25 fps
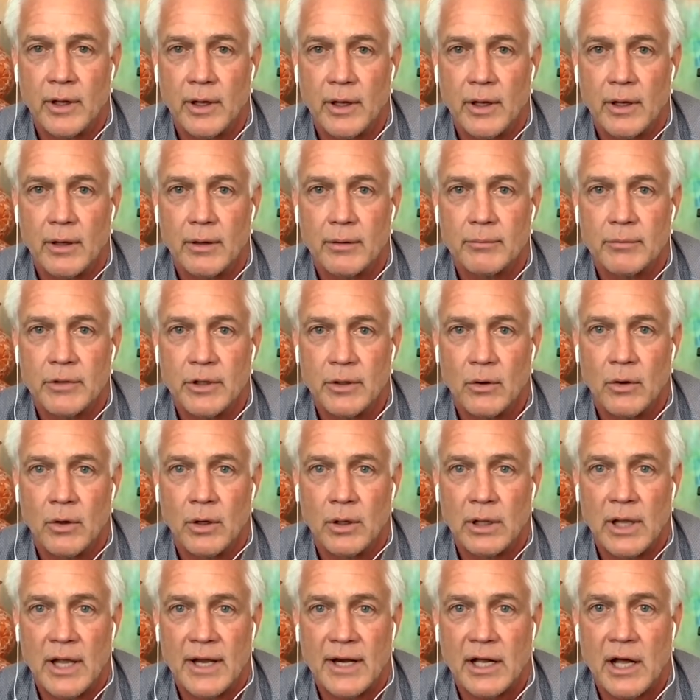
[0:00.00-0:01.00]
uh, you know
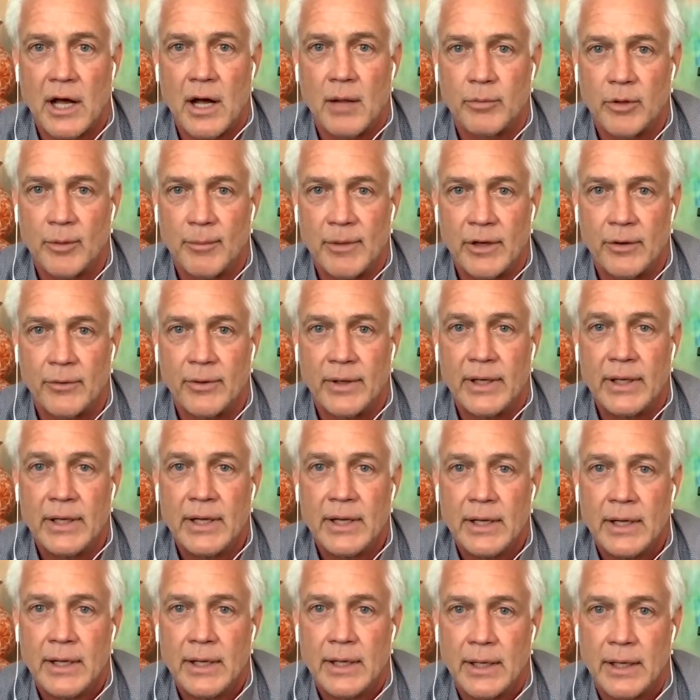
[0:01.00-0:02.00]
a lot of
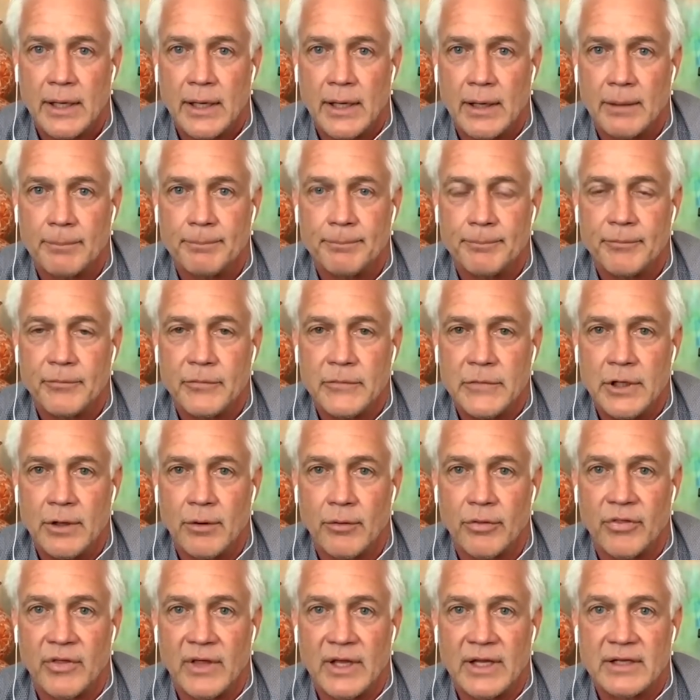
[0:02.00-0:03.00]
complimentary, uh,
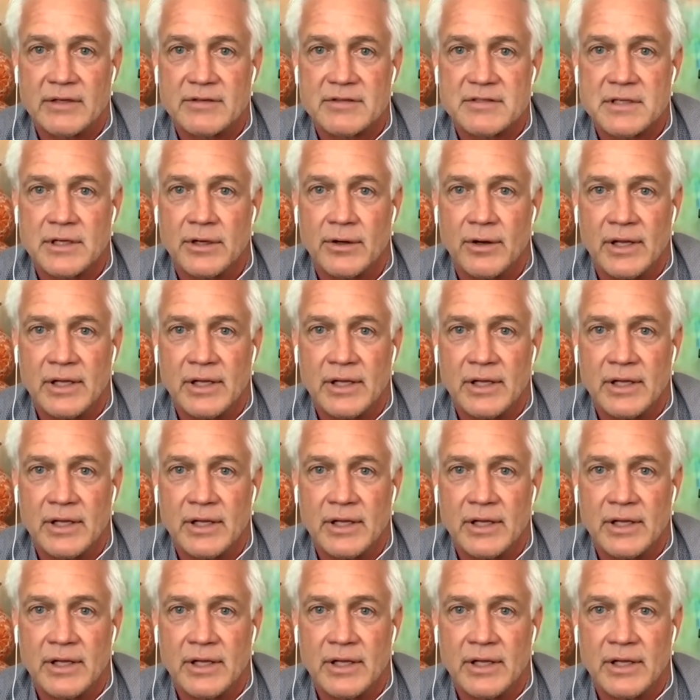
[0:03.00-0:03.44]
you know, things.